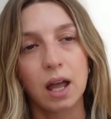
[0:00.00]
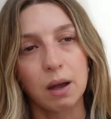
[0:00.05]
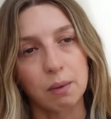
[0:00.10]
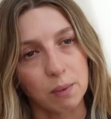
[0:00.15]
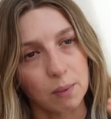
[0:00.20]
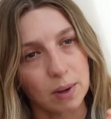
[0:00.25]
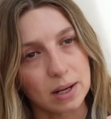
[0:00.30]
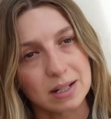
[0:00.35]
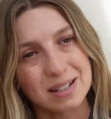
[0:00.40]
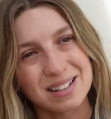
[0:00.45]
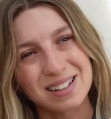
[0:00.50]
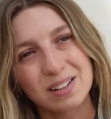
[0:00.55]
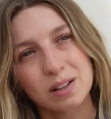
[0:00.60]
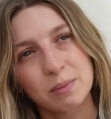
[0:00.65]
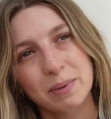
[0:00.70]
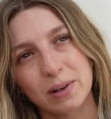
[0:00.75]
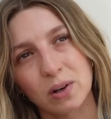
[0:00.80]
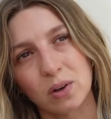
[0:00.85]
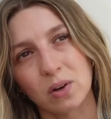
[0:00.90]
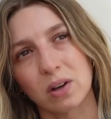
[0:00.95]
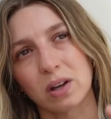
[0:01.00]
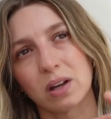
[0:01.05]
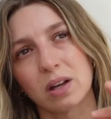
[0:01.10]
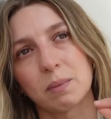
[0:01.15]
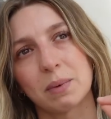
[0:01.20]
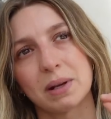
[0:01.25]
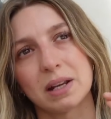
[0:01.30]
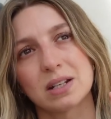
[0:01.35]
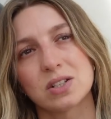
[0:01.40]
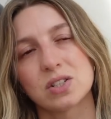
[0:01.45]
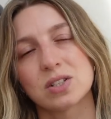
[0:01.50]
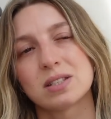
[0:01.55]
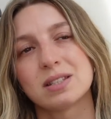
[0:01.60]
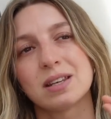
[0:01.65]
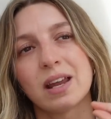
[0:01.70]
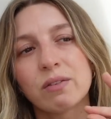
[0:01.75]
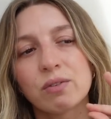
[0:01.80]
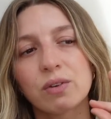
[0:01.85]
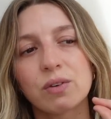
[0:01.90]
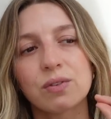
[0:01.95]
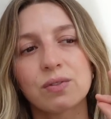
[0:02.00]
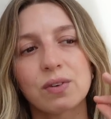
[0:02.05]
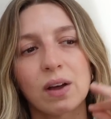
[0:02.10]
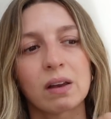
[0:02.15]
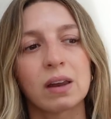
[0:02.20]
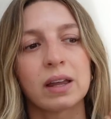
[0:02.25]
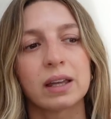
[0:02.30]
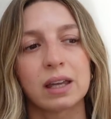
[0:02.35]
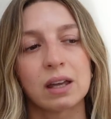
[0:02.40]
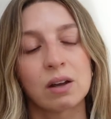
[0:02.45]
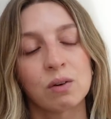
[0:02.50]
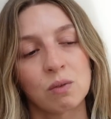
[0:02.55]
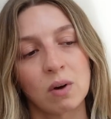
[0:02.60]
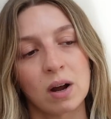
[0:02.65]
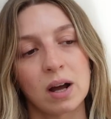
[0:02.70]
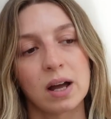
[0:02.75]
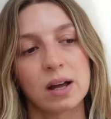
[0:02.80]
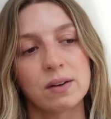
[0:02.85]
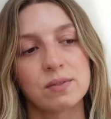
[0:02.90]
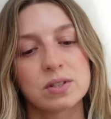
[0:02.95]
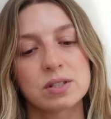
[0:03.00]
We waited a little bit longer, but it just never felt like it arrived.